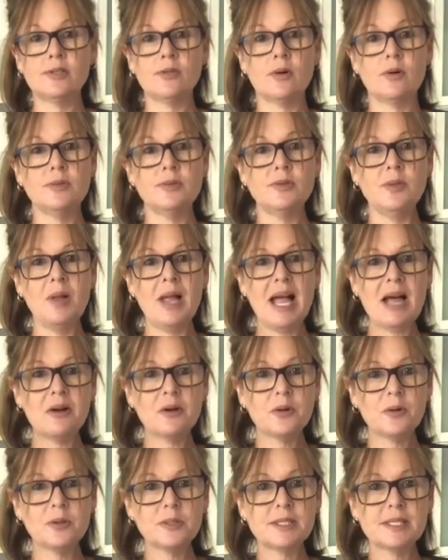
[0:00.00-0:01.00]
scrolls.
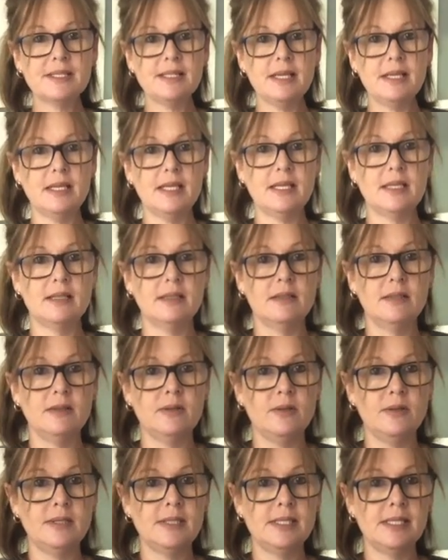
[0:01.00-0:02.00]
How gorgeous are they?
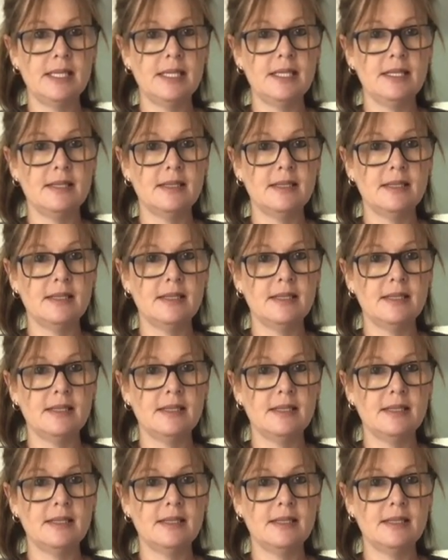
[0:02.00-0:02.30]
Honestly.